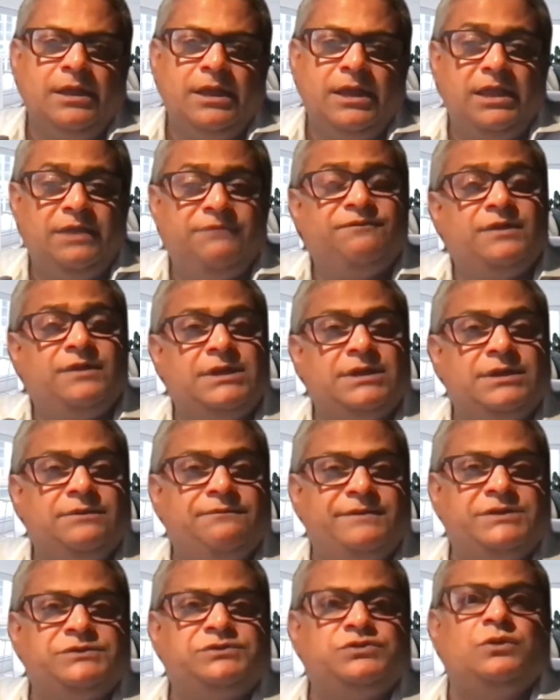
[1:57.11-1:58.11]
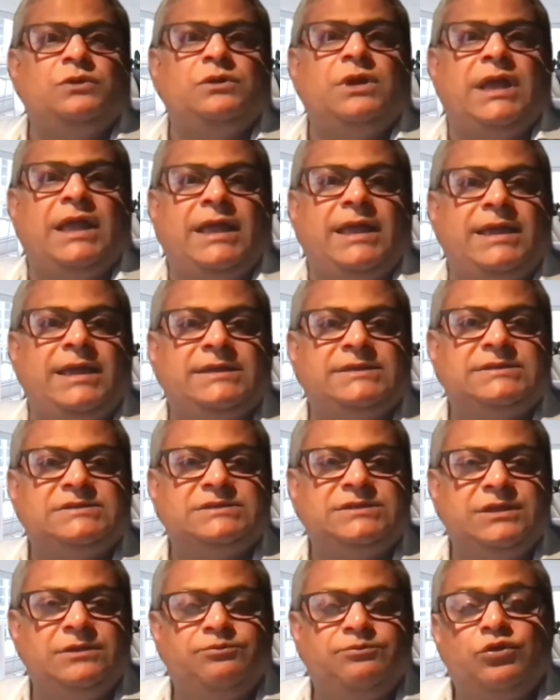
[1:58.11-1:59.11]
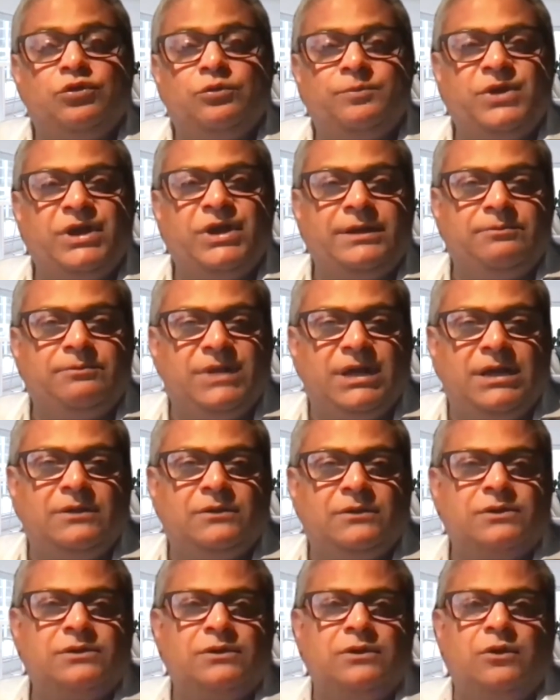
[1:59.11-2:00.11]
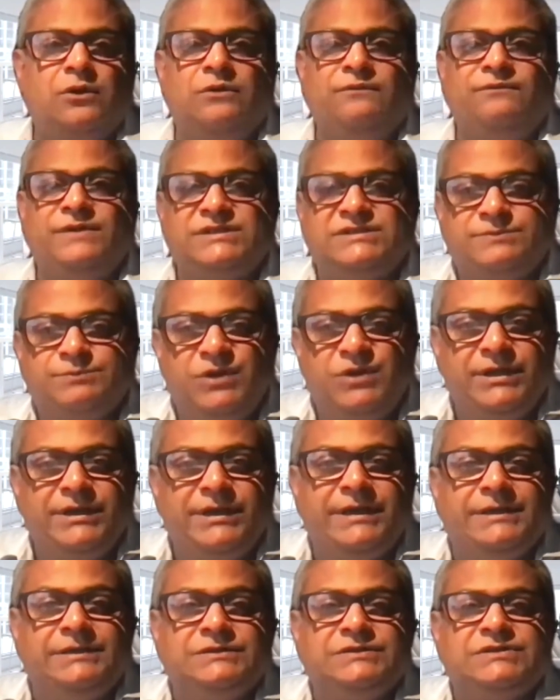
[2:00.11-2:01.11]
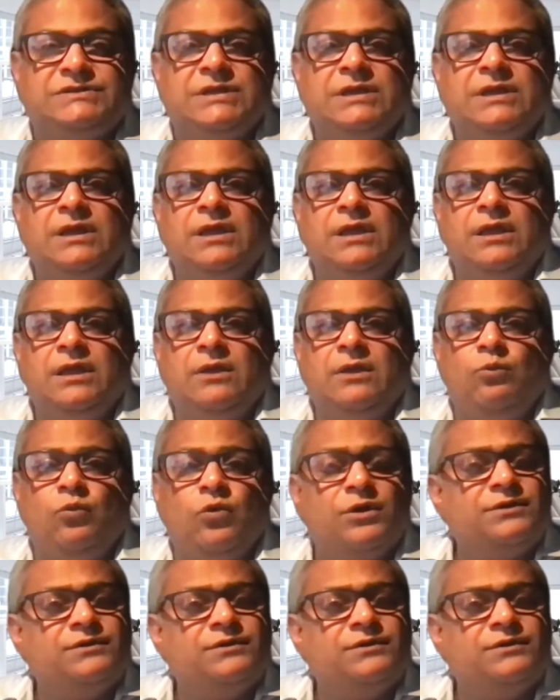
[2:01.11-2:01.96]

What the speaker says: if an individual has the appropriate amount of experience? What are the